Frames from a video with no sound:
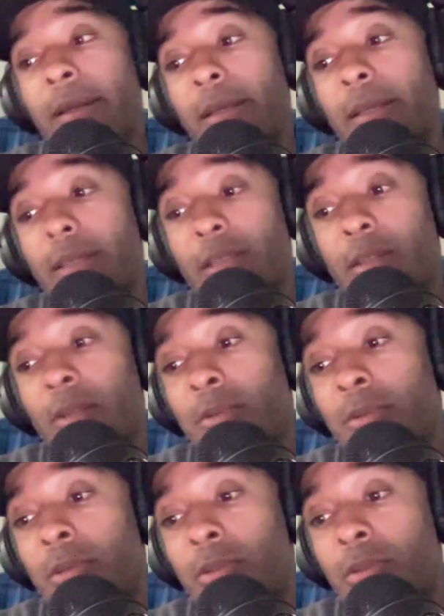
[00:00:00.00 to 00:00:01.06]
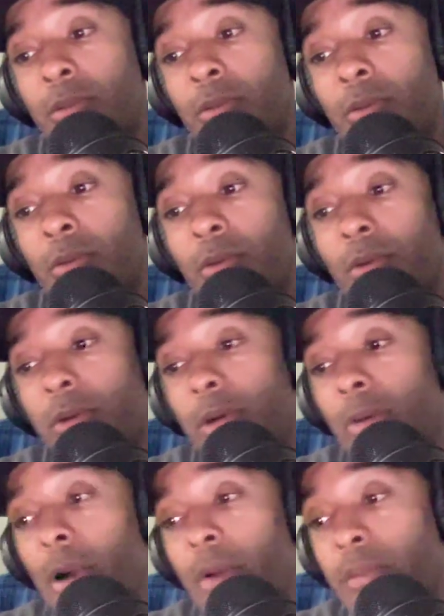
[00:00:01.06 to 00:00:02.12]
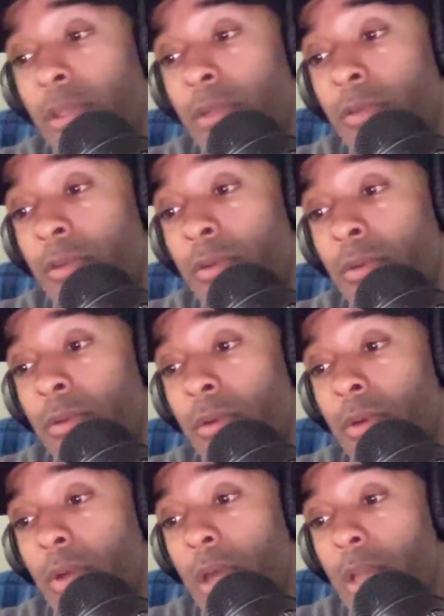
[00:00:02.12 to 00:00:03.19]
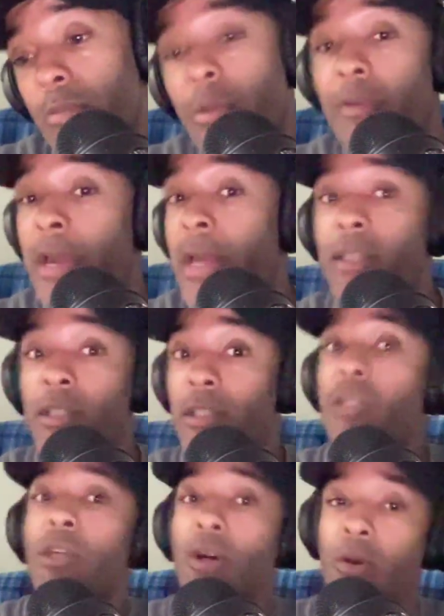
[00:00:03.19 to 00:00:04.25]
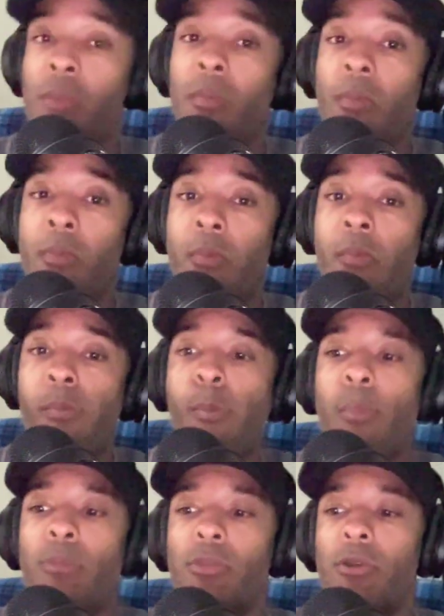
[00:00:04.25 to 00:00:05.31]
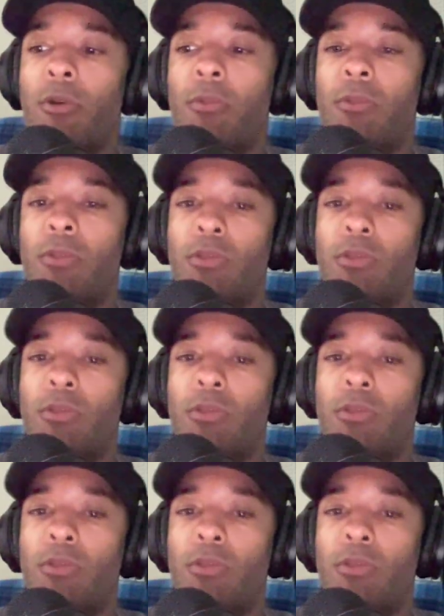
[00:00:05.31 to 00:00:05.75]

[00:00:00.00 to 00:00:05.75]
He's as close to a wide receiver as we've had to To. So you know